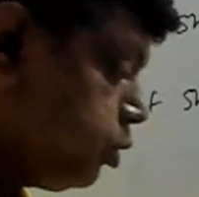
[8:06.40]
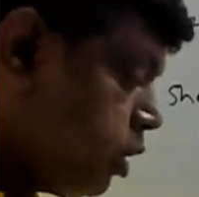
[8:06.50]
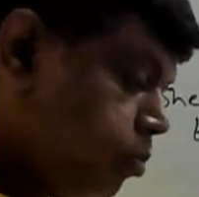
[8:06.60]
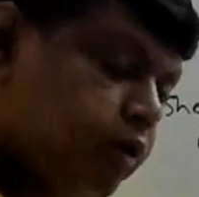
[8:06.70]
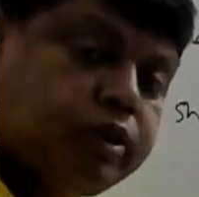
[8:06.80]
are
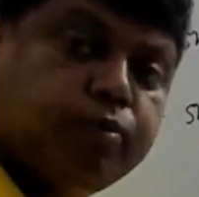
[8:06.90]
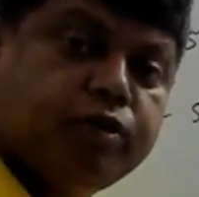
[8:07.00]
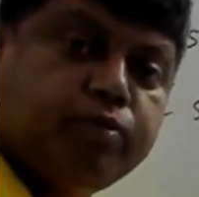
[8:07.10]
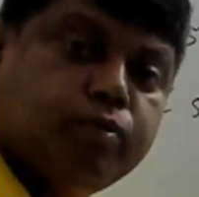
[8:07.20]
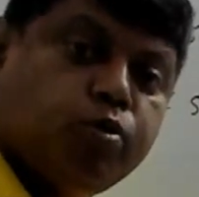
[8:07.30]
positive, which
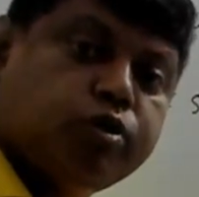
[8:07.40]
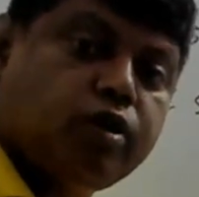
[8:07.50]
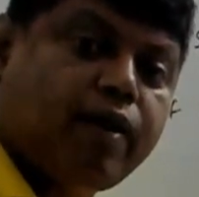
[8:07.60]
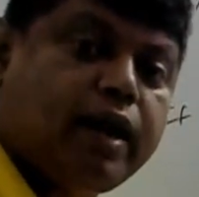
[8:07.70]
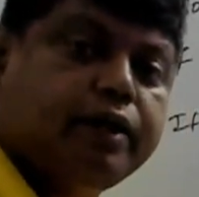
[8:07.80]
means both are
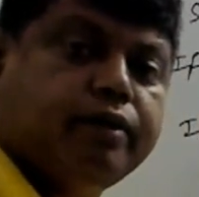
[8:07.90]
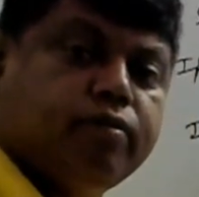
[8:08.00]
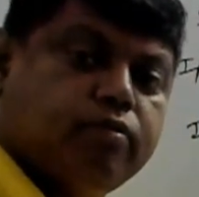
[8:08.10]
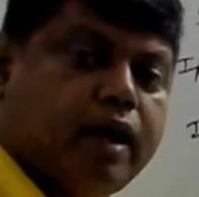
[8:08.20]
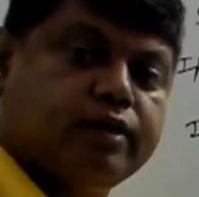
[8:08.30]
valid
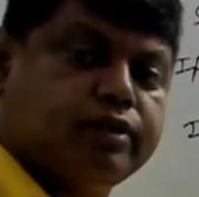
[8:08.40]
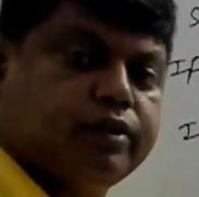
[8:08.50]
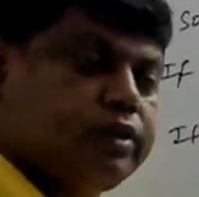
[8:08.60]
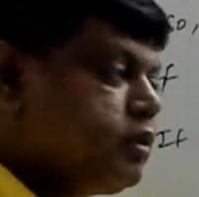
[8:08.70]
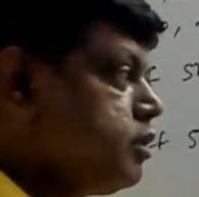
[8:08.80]

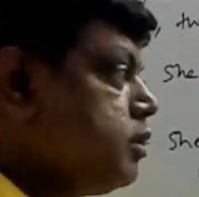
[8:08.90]
answers.